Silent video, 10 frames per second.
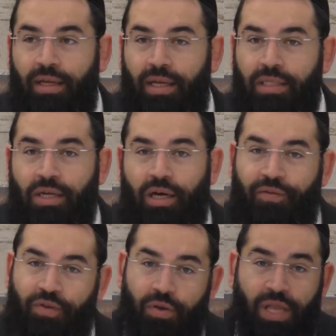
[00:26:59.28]
So
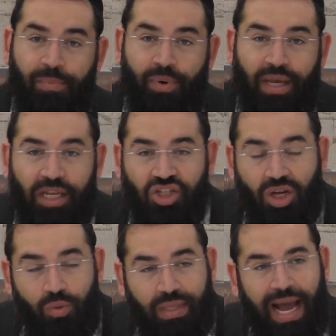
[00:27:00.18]
if they bring it
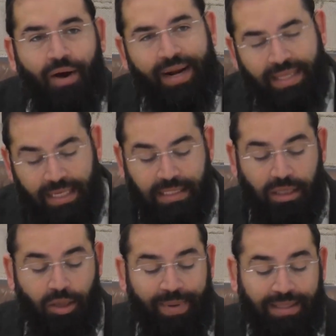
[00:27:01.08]
shechuta already, it's a
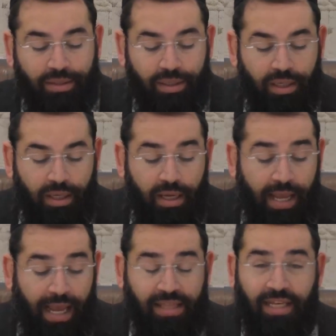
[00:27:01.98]
little better.
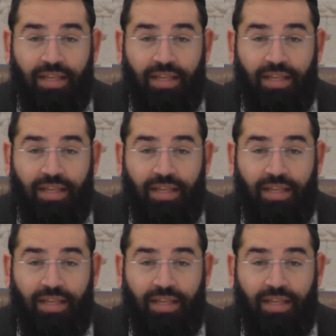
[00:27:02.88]
And the